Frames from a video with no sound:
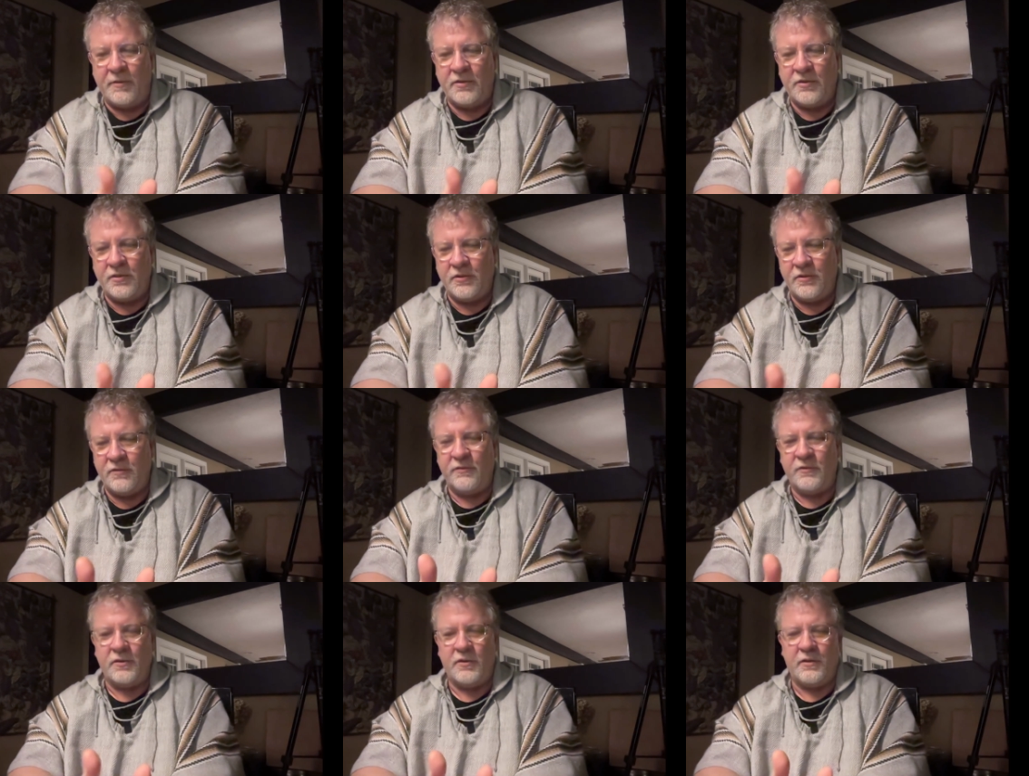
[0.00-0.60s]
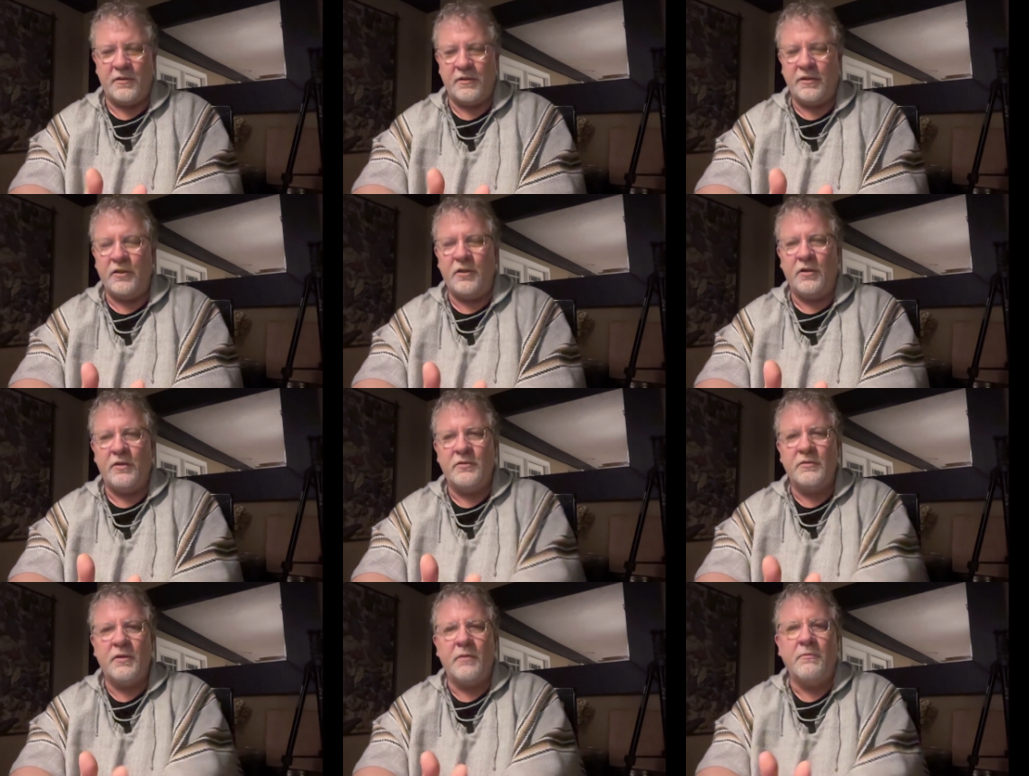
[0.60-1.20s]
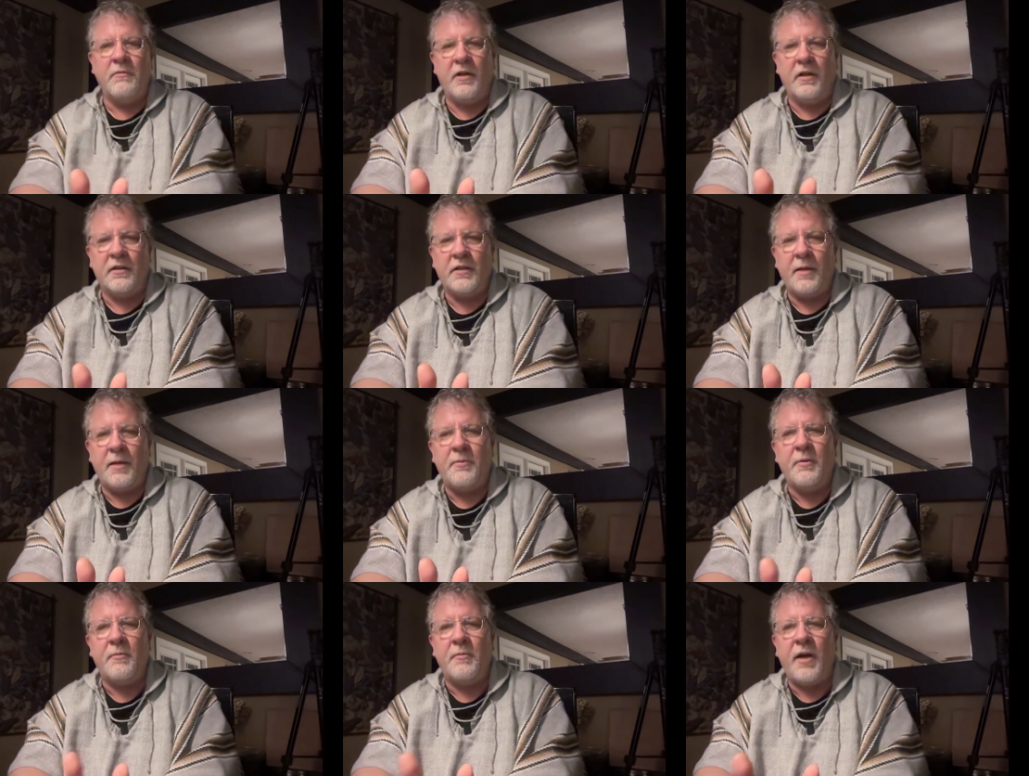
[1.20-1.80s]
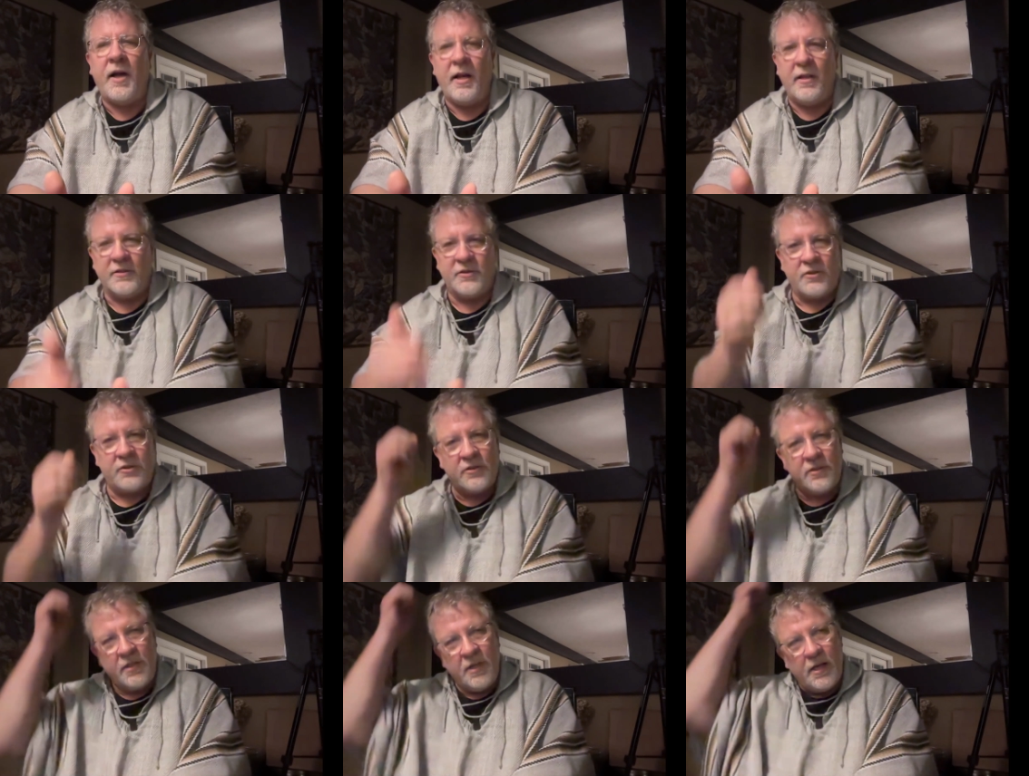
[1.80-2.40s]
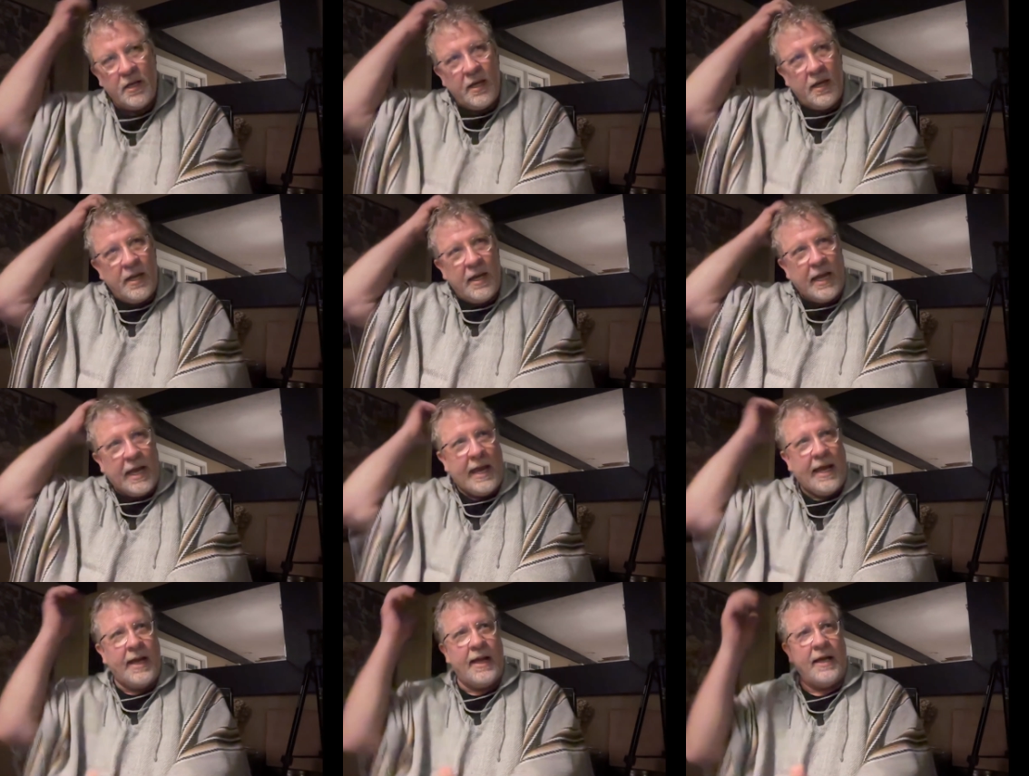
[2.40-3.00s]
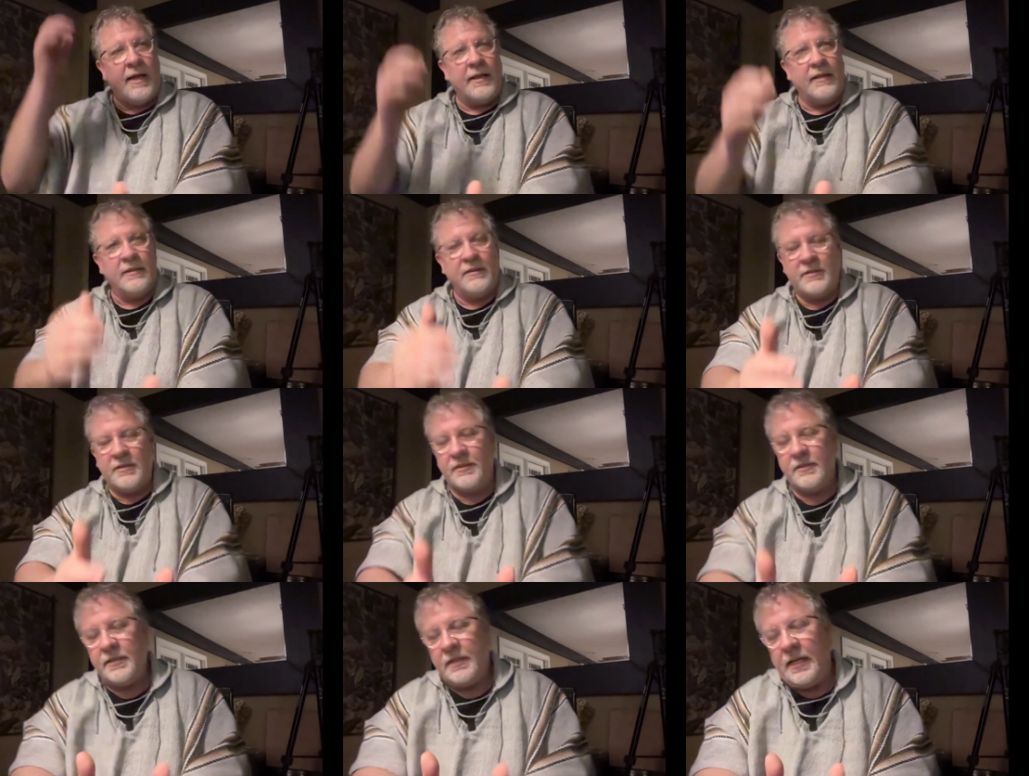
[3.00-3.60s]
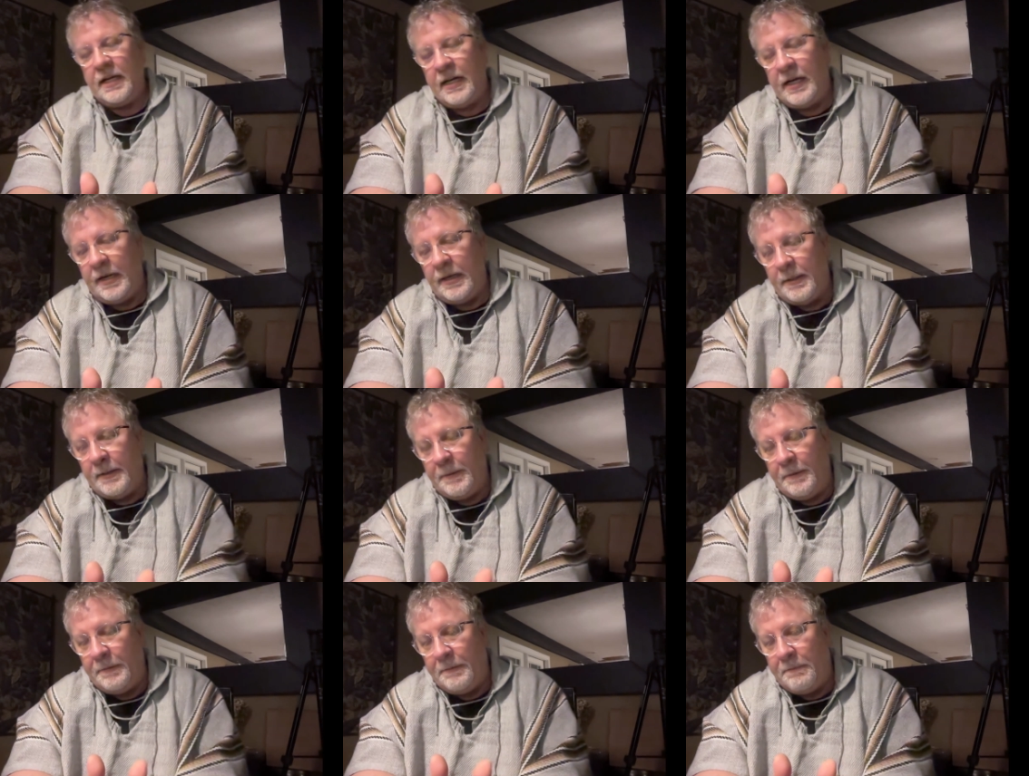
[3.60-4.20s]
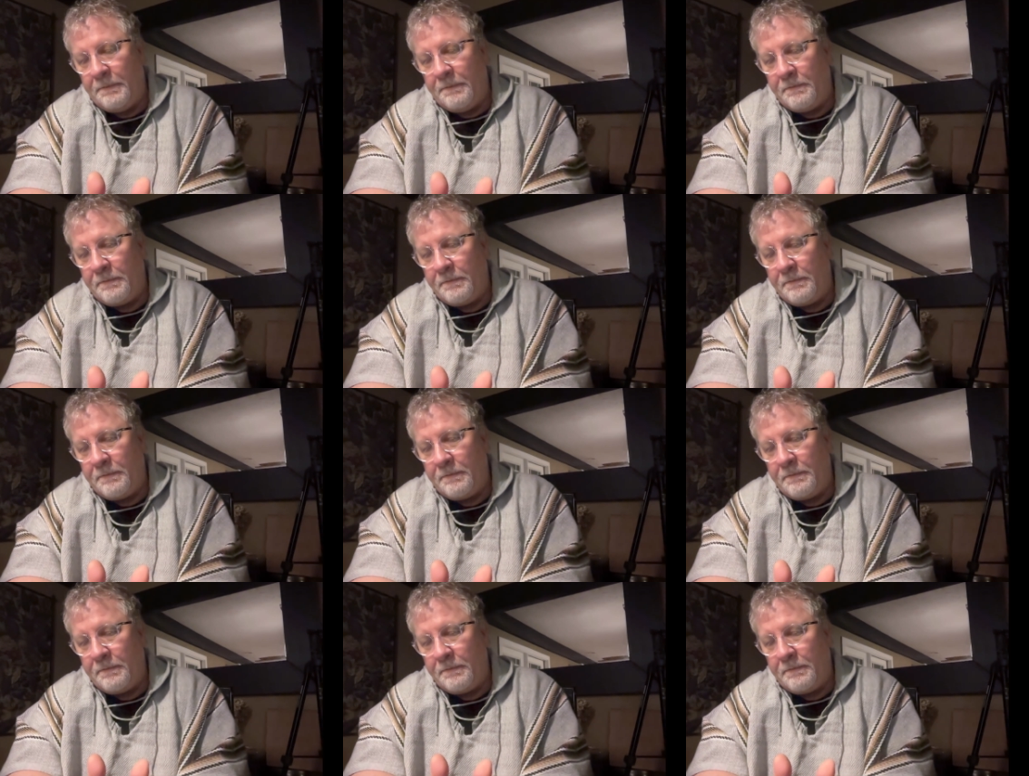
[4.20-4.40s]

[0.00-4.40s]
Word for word: This is over you know a couple months, and um,